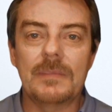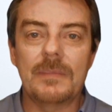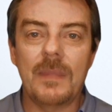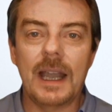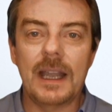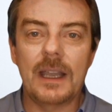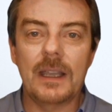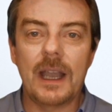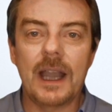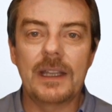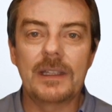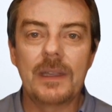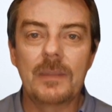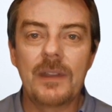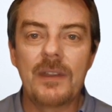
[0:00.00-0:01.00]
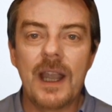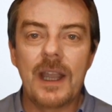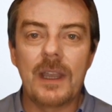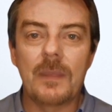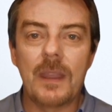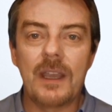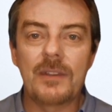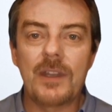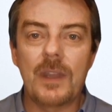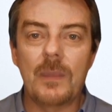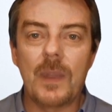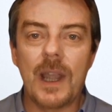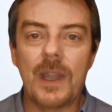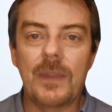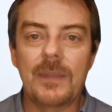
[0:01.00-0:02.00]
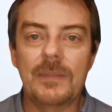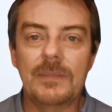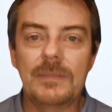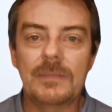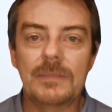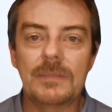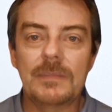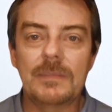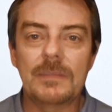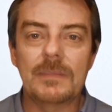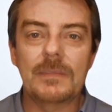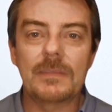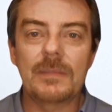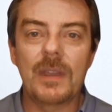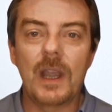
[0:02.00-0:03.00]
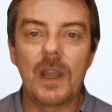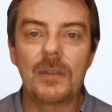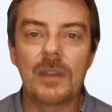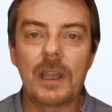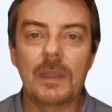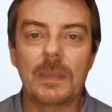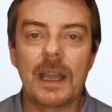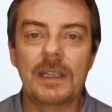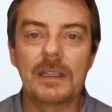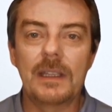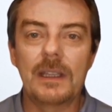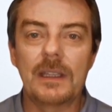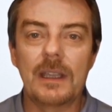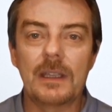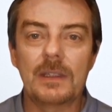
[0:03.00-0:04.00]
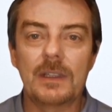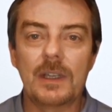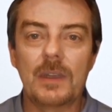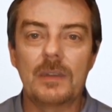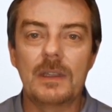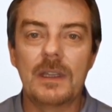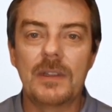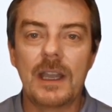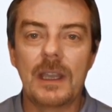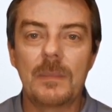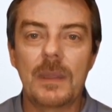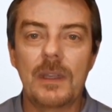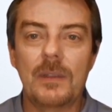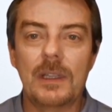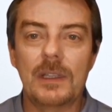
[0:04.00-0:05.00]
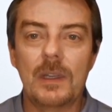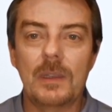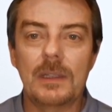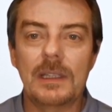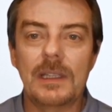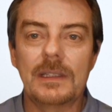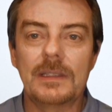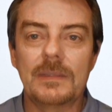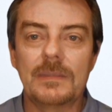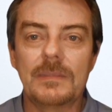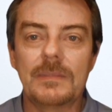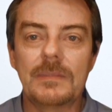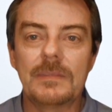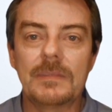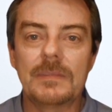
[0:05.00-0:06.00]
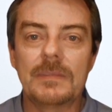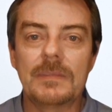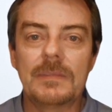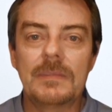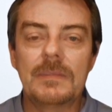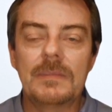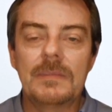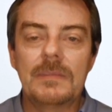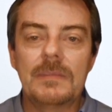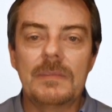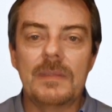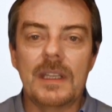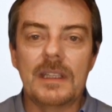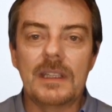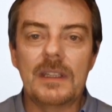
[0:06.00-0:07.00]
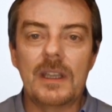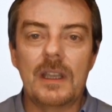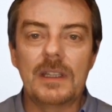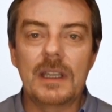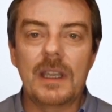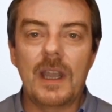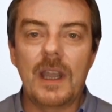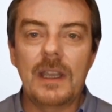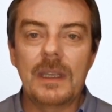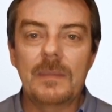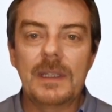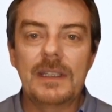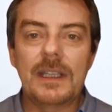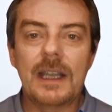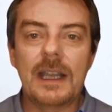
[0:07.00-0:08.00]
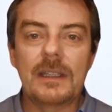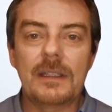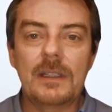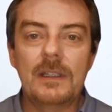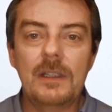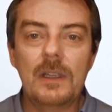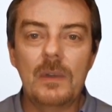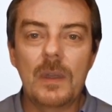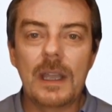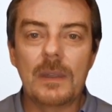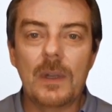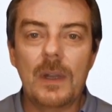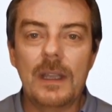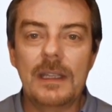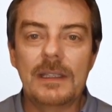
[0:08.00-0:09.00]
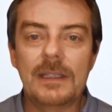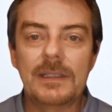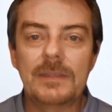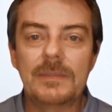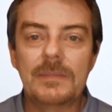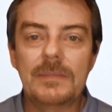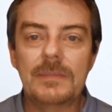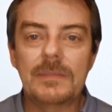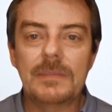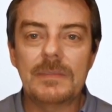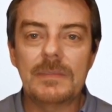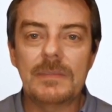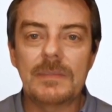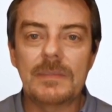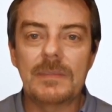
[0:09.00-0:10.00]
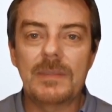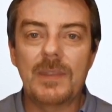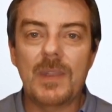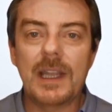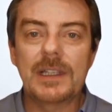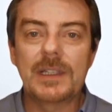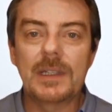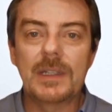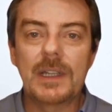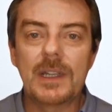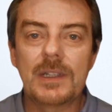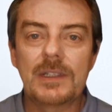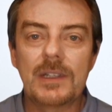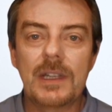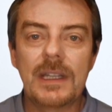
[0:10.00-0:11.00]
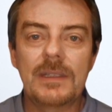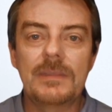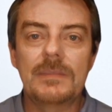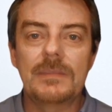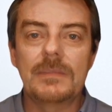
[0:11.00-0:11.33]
meaning customer value if you will, not the capacity to consume development resources. This is not an argument against story points. Quite on the contrary.